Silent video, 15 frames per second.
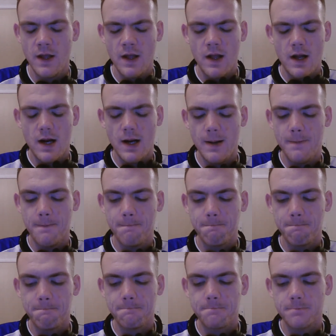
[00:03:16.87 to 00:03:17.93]

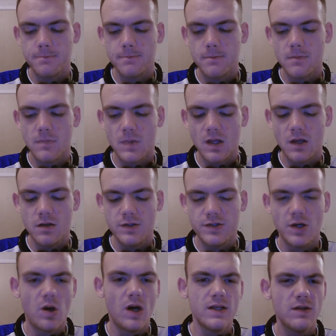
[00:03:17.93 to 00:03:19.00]

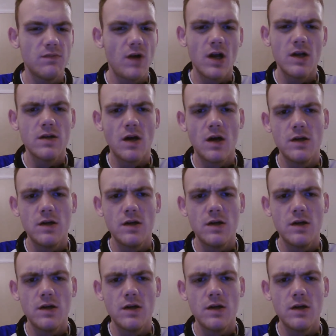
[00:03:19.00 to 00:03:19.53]
So I